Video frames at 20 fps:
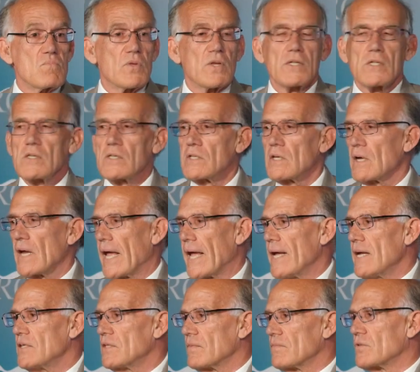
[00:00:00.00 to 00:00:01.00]
This is the
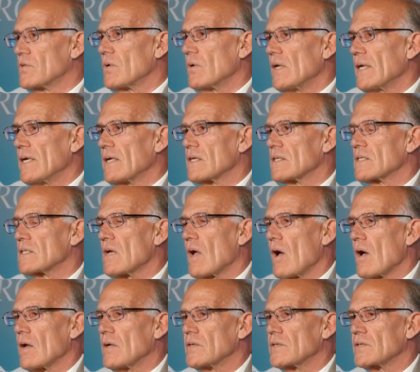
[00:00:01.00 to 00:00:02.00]
age of Julian
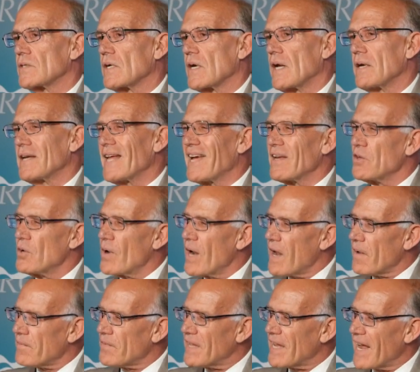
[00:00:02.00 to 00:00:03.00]
Assange, and yet you
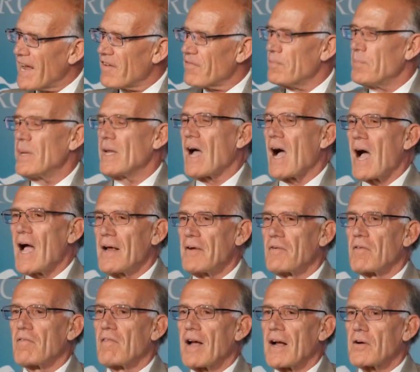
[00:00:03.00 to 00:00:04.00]
have the FBI
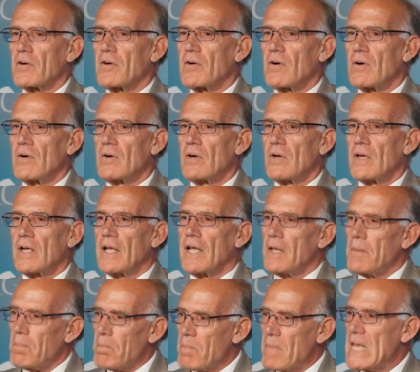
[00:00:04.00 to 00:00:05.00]
director
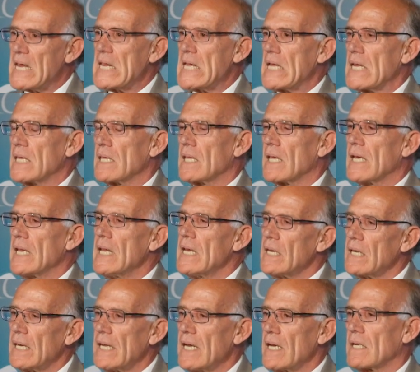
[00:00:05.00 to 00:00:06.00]
admitting that he
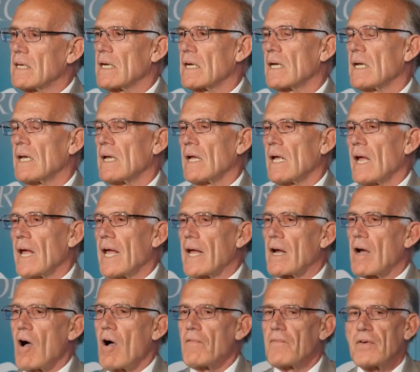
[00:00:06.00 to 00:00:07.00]
leaked a
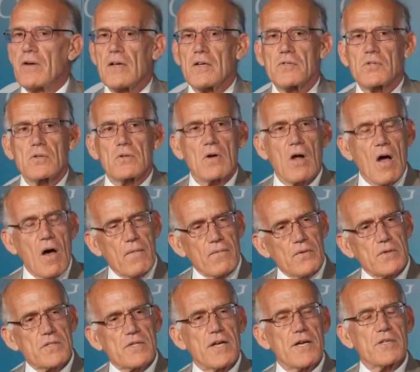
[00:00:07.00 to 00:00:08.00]
confidential
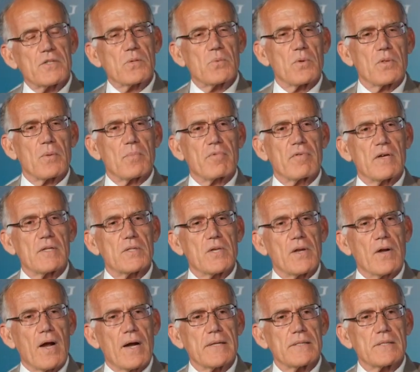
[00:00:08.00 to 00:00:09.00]
conversation with the
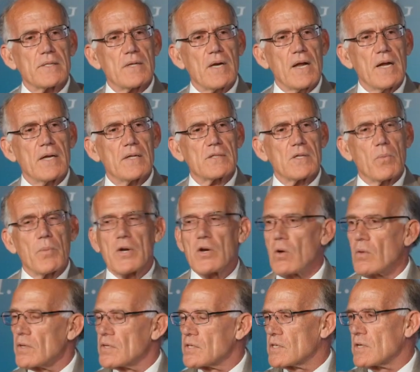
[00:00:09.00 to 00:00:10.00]
President of the United States. And we
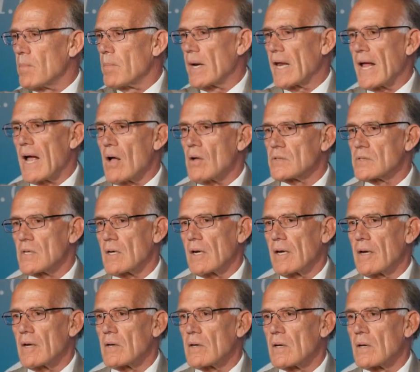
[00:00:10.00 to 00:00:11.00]
know that somebody else
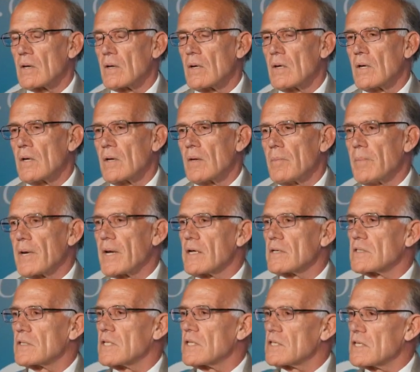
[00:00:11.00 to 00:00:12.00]
leaked
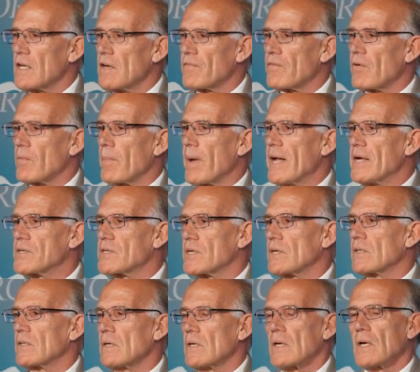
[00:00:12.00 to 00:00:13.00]
because this
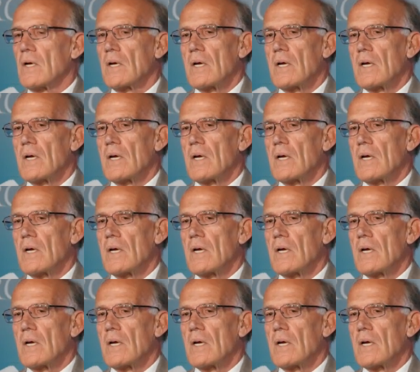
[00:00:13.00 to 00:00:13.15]
information